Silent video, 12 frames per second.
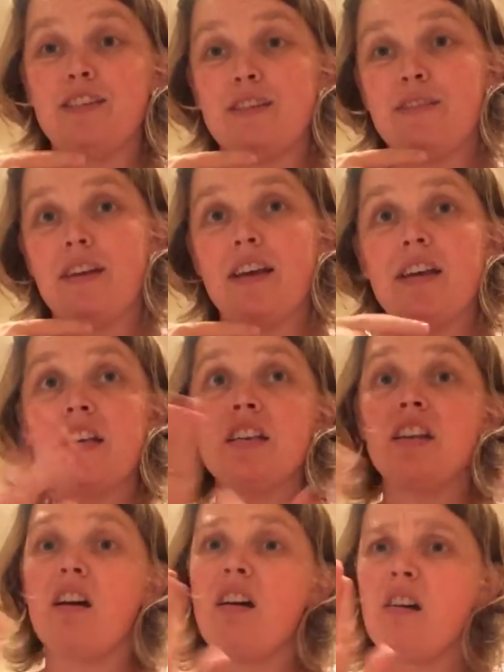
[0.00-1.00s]
of,
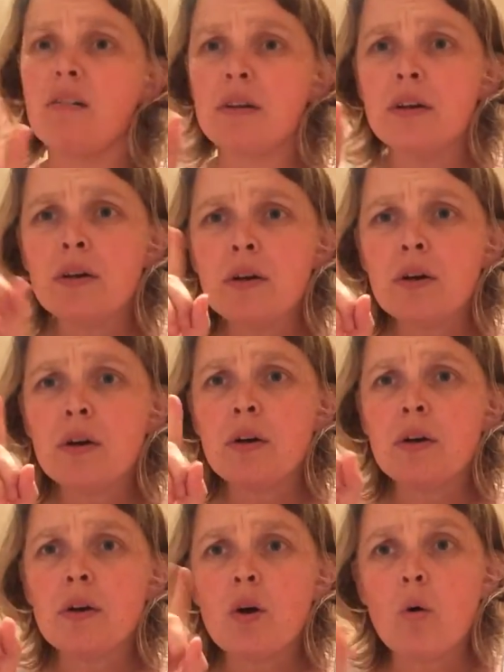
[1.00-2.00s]
oh,
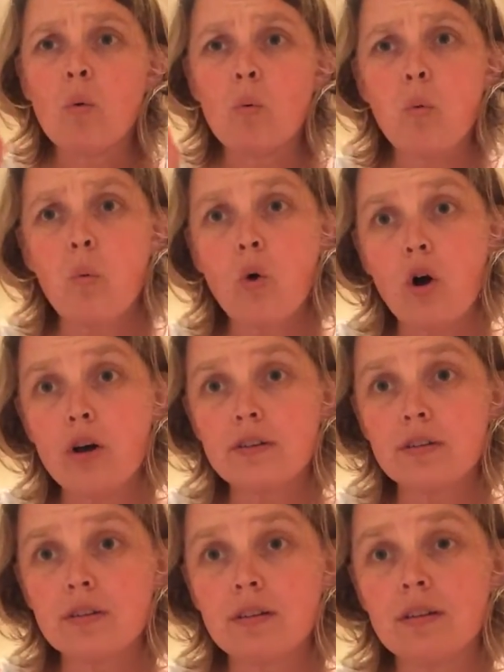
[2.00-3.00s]

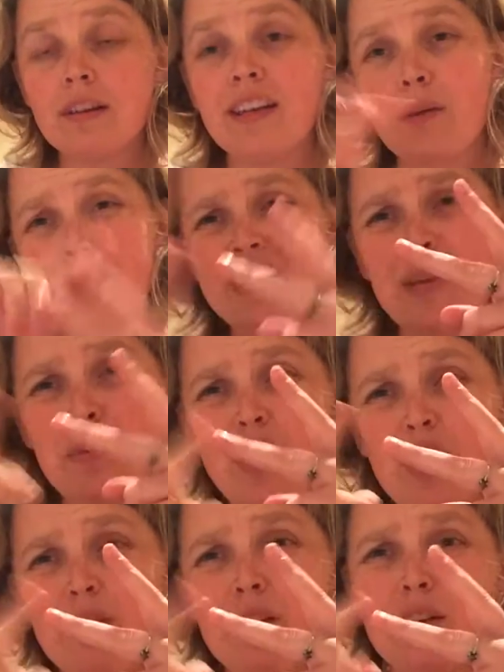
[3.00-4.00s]
what? Okay, I'm skipping
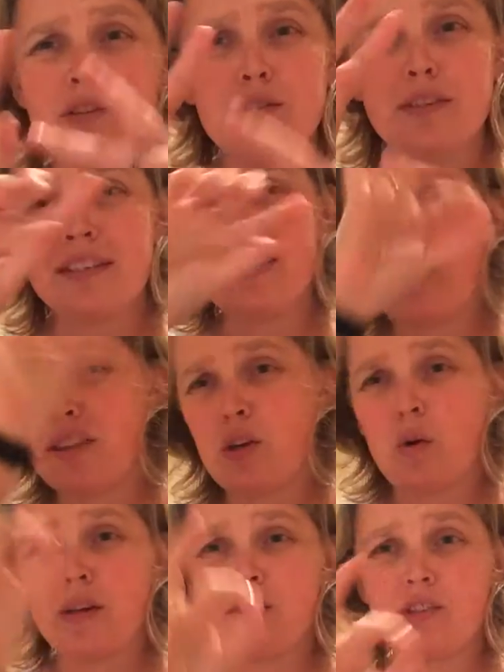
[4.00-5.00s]
over. I'm going to do the
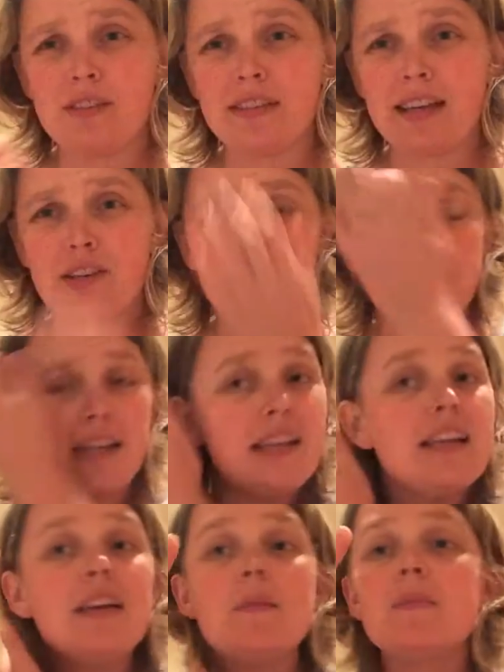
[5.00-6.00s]
questions actually.
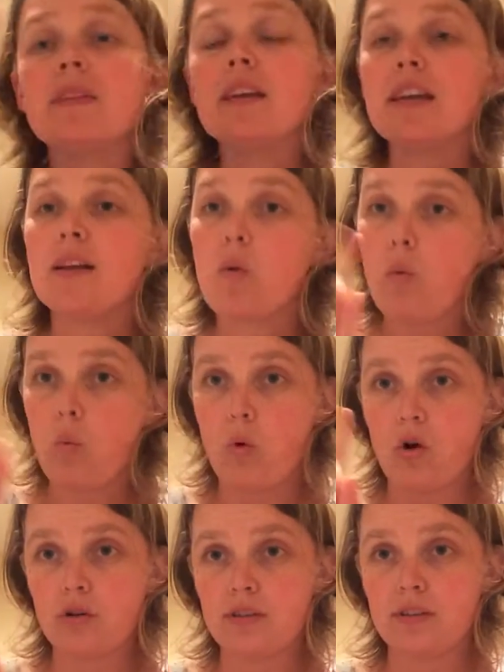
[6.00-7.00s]

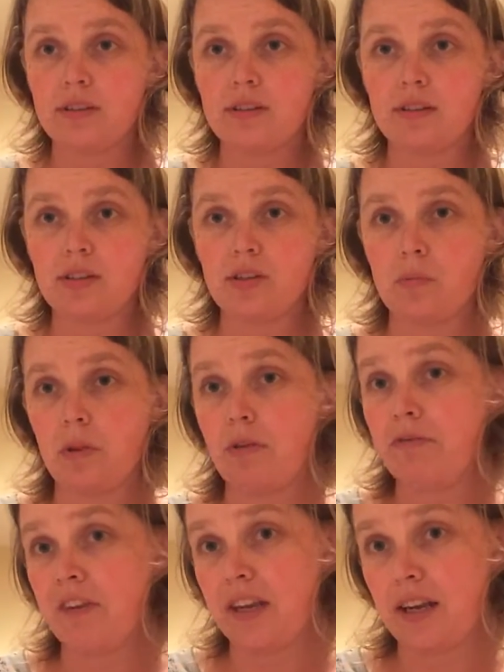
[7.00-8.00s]
What? So it's just with your
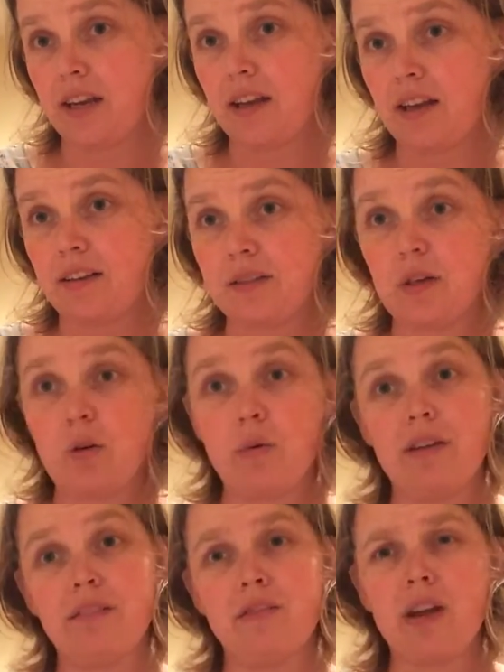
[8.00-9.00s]
finger,
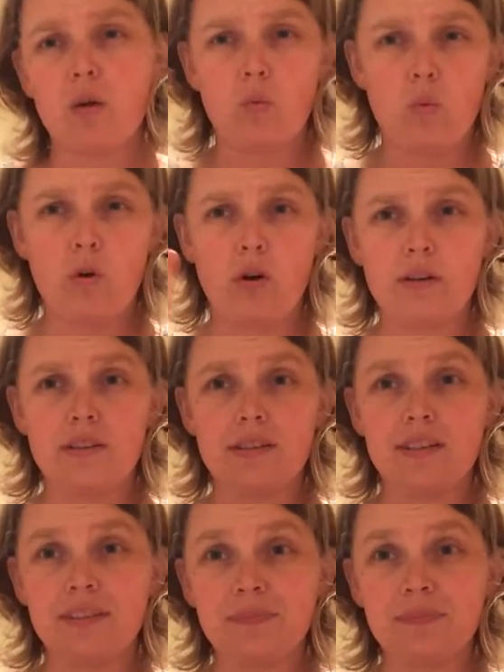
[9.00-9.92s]
waving it around. What?